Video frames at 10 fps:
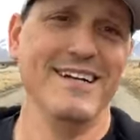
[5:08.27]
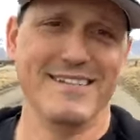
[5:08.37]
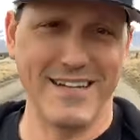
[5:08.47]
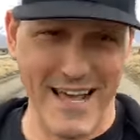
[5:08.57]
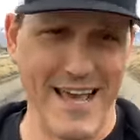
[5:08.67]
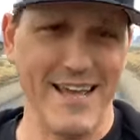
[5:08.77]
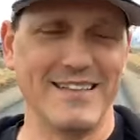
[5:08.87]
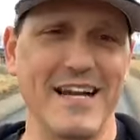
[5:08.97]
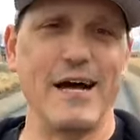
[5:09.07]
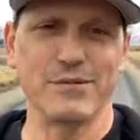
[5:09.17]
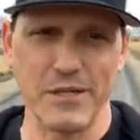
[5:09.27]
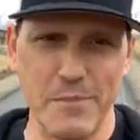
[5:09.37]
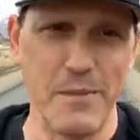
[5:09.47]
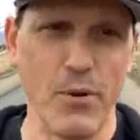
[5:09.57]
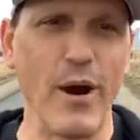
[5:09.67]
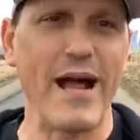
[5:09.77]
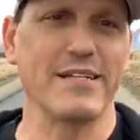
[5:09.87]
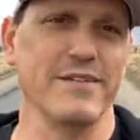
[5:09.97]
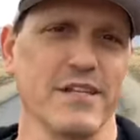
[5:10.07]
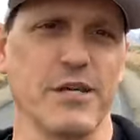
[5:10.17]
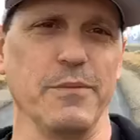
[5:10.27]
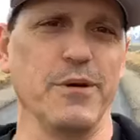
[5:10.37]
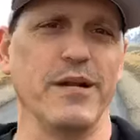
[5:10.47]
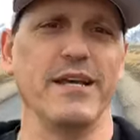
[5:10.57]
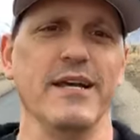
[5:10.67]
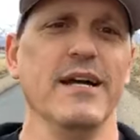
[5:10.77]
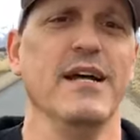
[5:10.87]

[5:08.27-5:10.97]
today that I was going to be more active in the community.